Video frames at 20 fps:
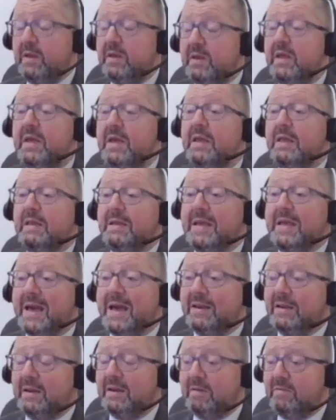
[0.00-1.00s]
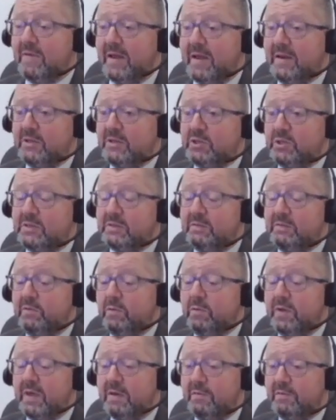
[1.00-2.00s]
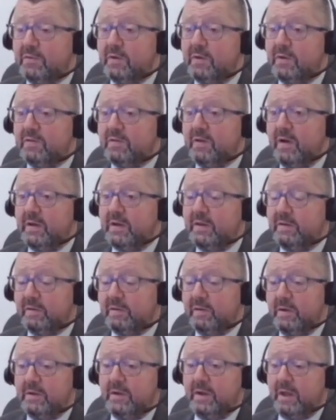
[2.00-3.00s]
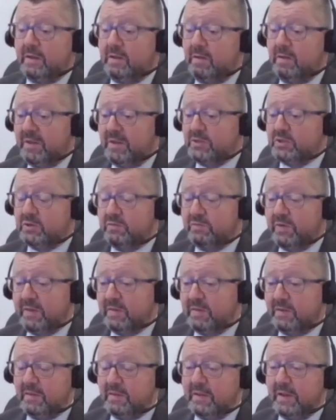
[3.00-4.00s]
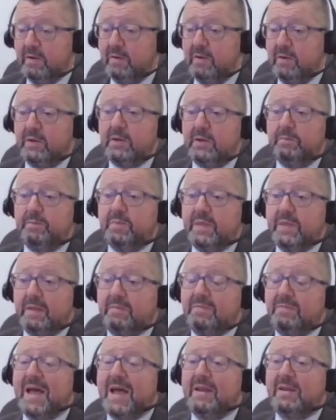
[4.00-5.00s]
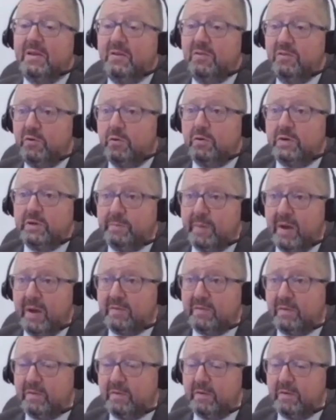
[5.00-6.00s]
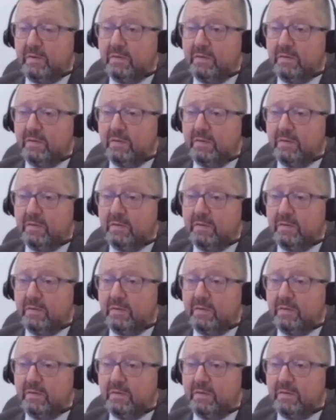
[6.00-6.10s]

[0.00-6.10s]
The added advantage is if you're gifted a site, and you mentioned renting there, that is your deposit.